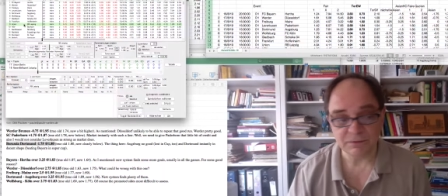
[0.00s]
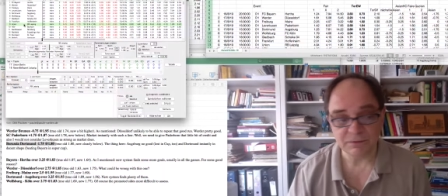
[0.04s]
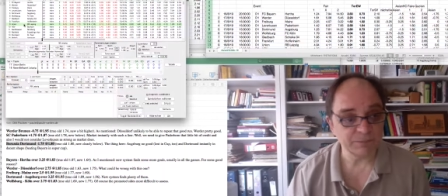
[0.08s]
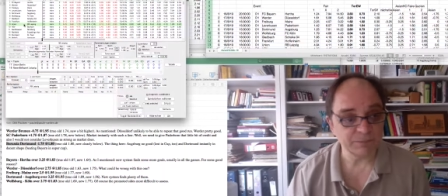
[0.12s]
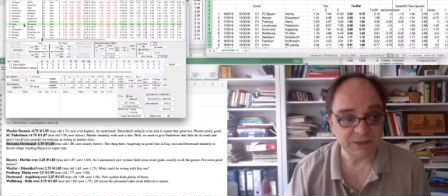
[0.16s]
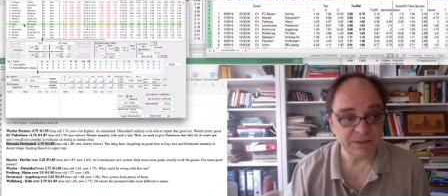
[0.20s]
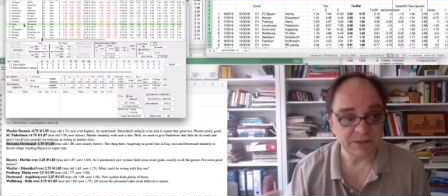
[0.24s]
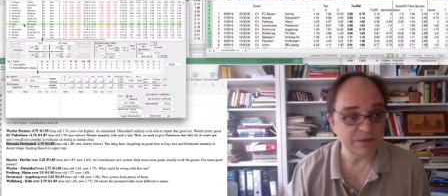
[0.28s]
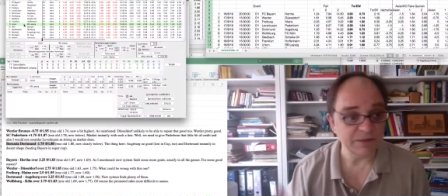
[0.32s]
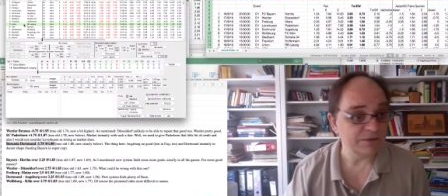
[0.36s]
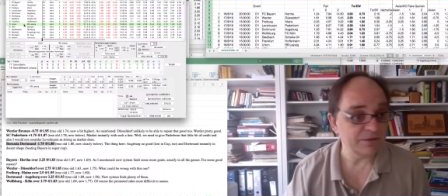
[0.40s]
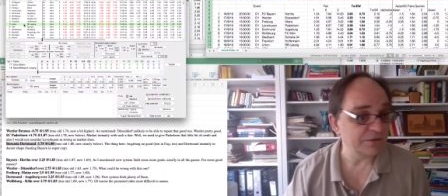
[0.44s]

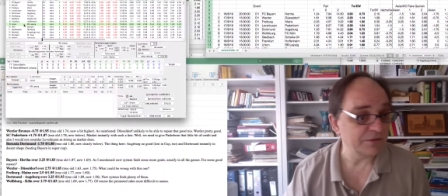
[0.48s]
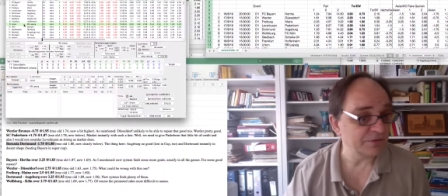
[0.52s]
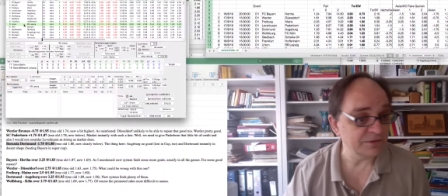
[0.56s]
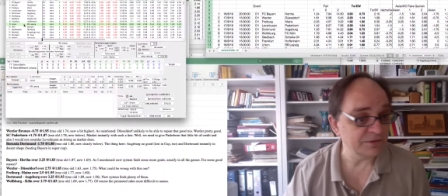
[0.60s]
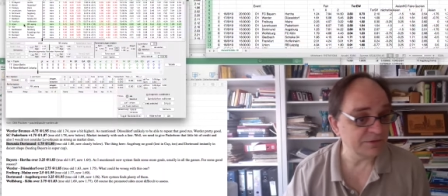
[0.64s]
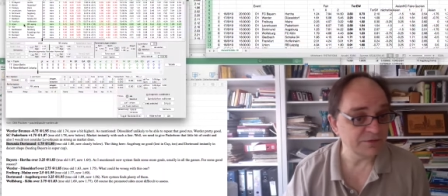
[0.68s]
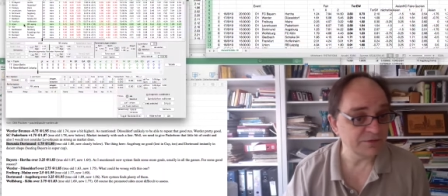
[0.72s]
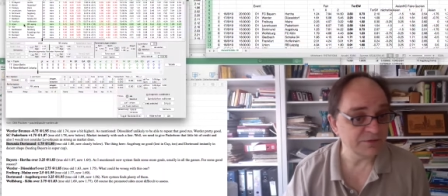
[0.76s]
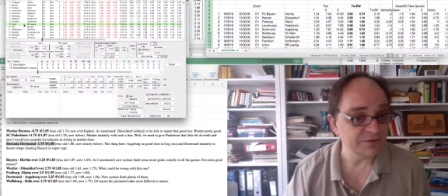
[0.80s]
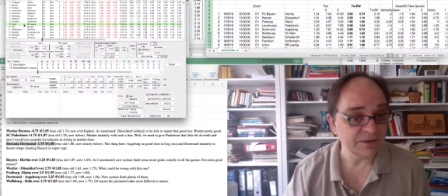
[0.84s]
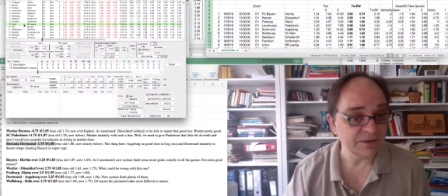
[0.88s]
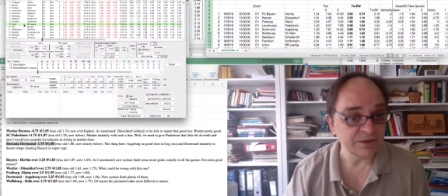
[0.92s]
But this is
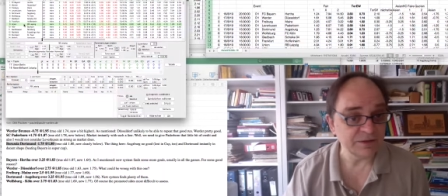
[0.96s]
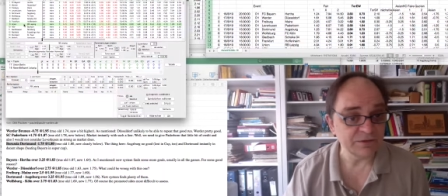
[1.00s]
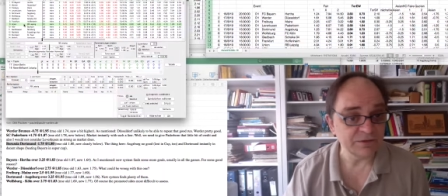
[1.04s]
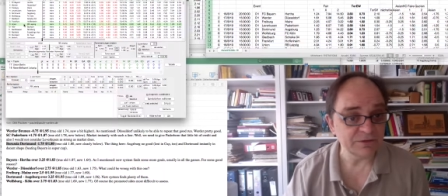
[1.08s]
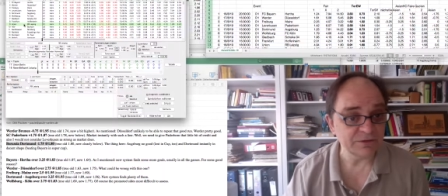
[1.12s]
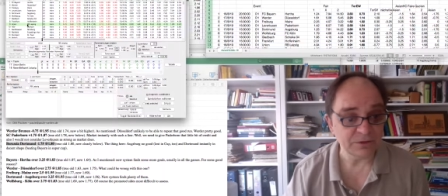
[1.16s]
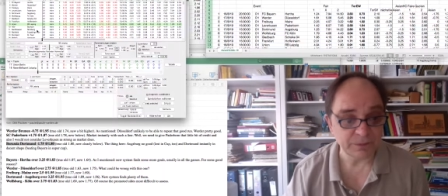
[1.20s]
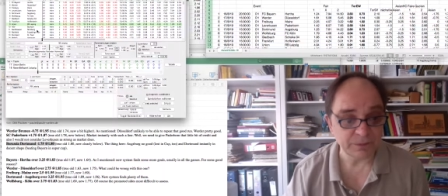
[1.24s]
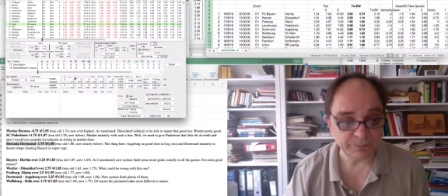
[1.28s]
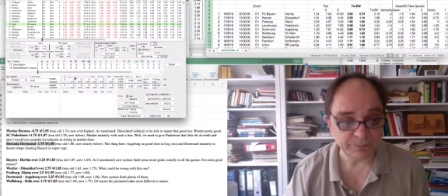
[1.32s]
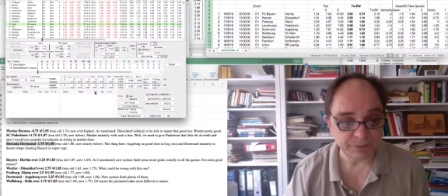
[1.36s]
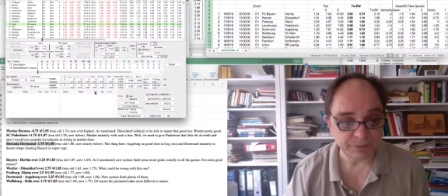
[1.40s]
silly to
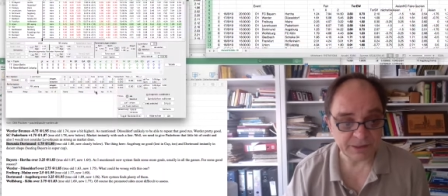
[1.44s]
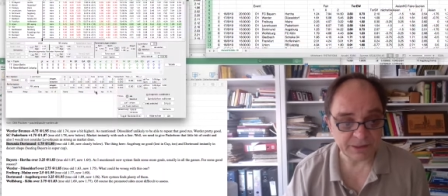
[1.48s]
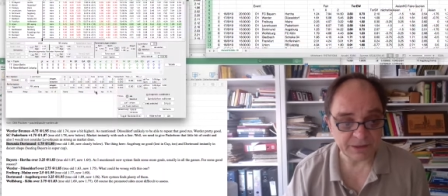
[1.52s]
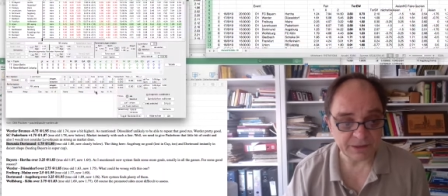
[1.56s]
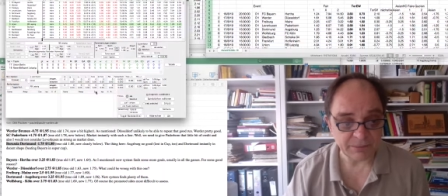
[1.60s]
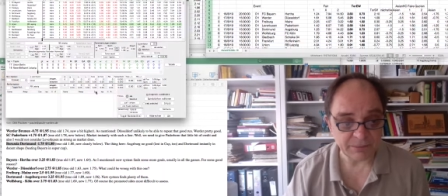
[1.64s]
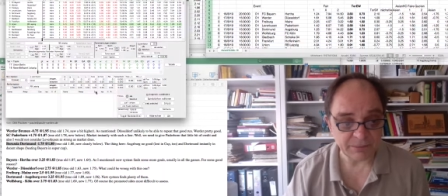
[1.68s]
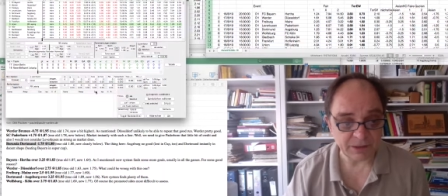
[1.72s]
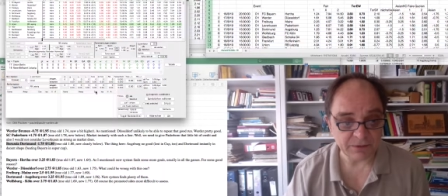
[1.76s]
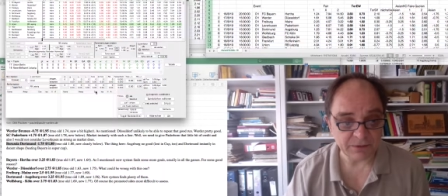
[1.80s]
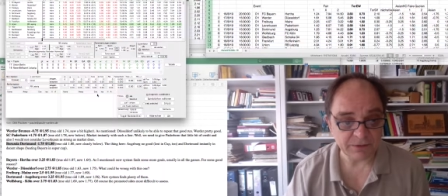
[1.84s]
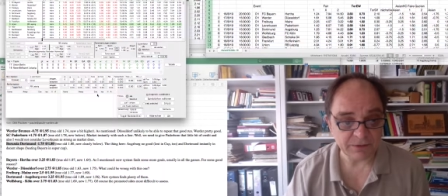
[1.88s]
complain
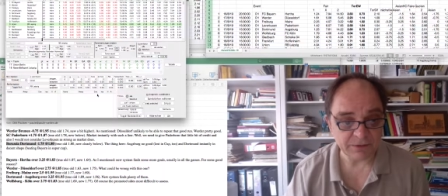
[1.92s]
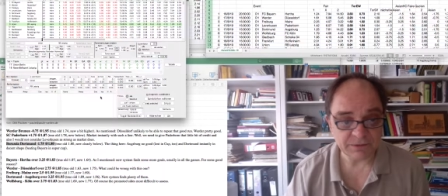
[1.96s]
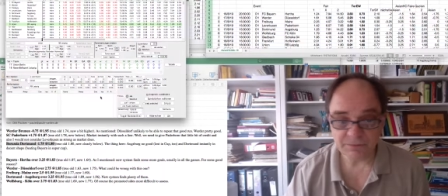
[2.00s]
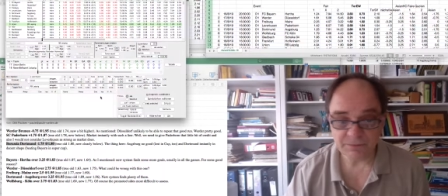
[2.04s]
about.